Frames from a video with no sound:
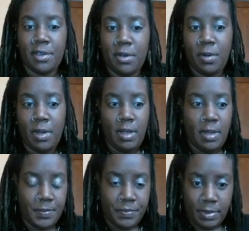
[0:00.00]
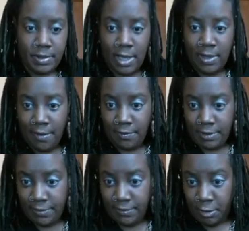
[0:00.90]
So now that I've
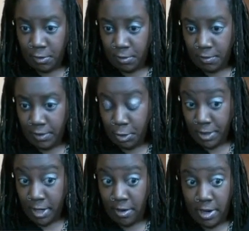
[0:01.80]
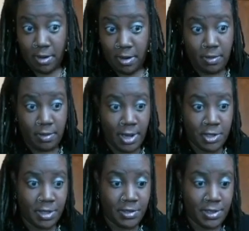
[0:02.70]
clicked the little gear here,
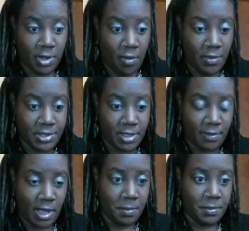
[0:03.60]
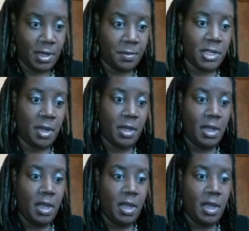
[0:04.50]
as you can see, all this stuff comes up.